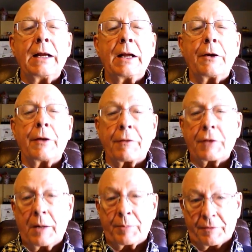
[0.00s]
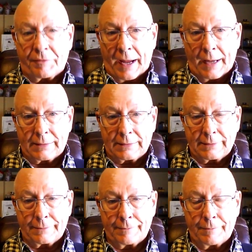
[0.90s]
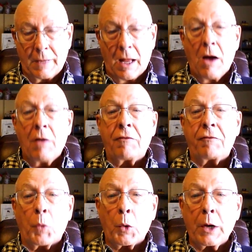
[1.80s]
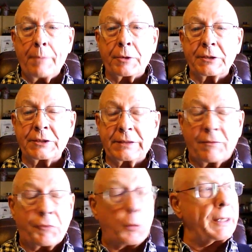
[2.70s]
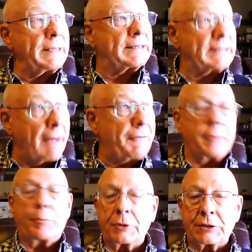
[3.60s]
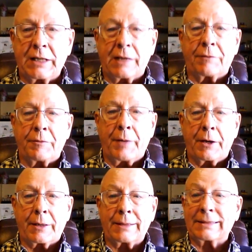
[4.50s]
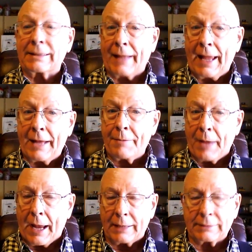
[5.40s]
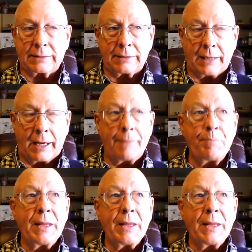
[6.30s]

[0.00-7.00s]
Here are another couple of facts. 47% of America's land mass today